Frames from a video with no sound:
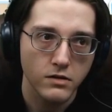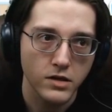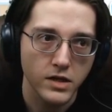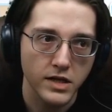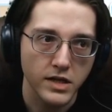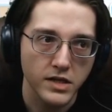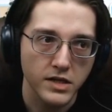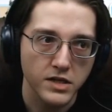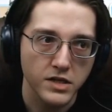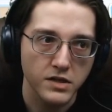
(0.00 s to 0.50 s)

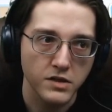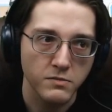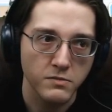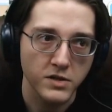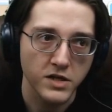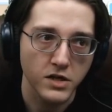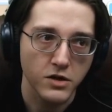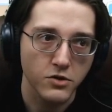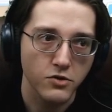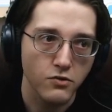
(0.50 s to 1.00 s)
Uh, excuse
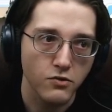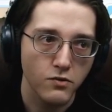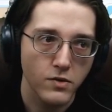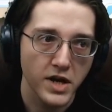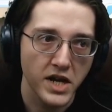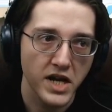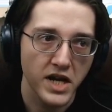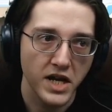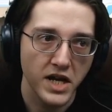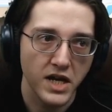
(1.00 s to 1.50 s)
me,
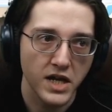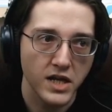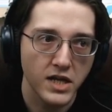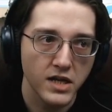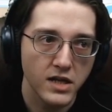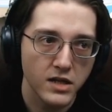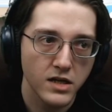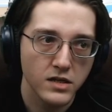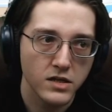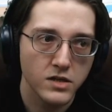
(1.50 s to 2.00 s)
grain
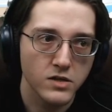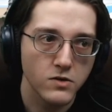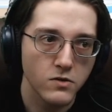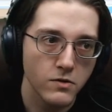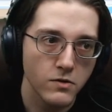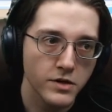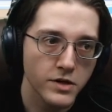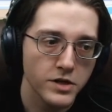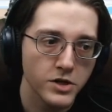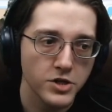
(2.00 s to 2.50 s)

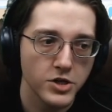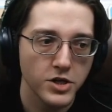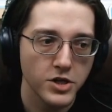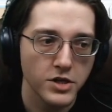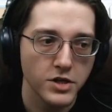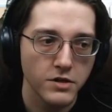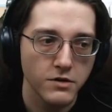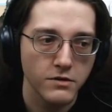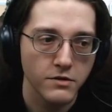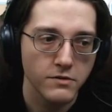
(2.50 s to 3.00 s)
storage.
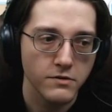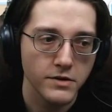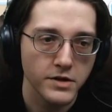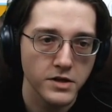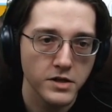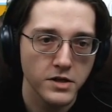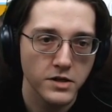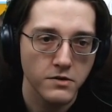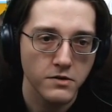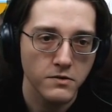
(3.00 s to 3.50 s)
You're
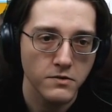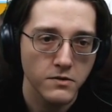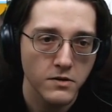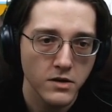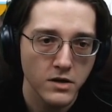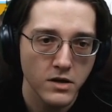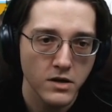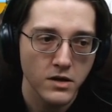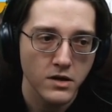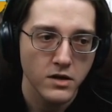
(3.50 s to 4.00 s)
going to...
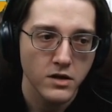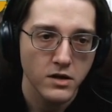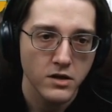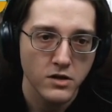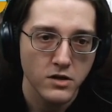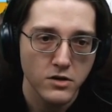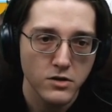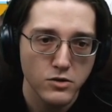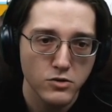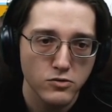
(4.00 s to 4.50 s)

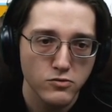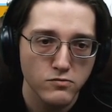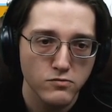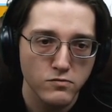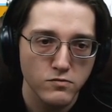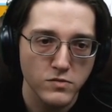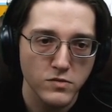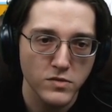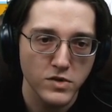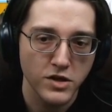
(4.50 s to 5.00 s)

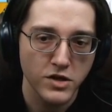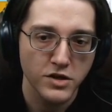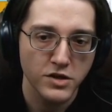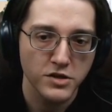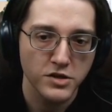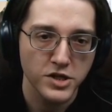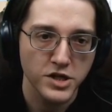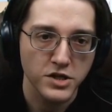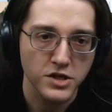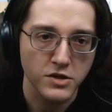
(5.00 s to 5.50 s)
You're
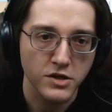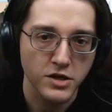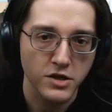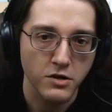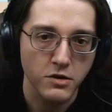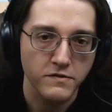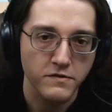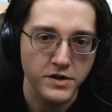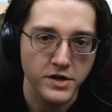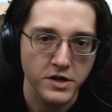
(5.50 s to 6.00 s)
just going to
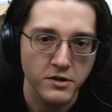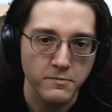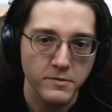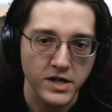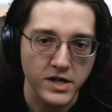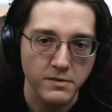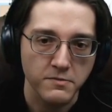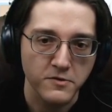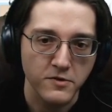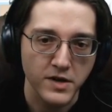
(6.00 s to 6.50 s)
go over here,
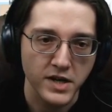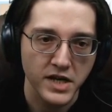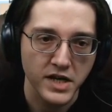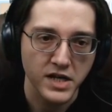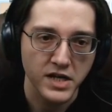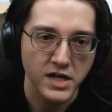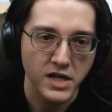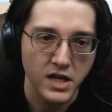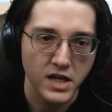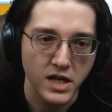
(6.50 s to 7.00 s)
pick up
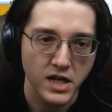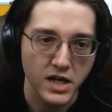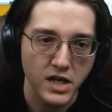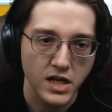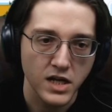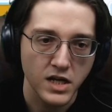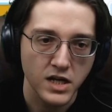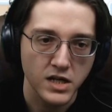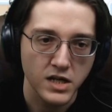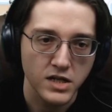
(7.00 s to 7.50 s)
grain,
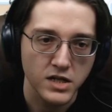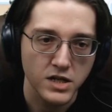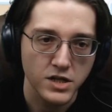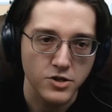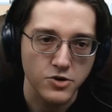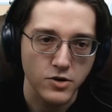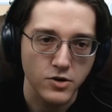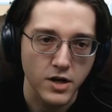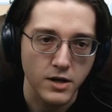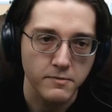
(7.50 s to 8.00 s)
and
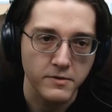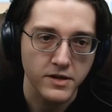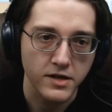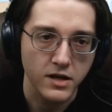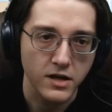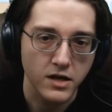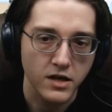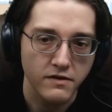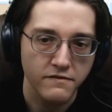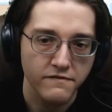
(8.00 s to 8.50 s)
drop
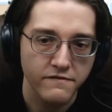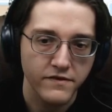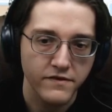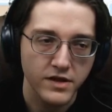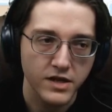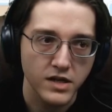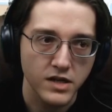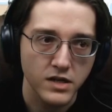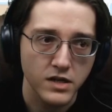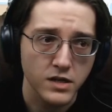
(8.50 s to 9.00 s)
it off
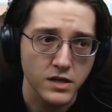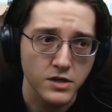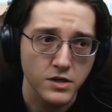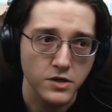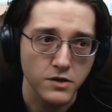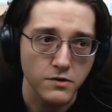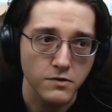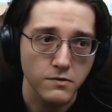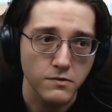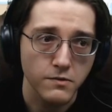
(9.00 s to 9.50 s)

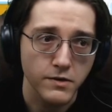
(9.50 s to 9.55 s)
into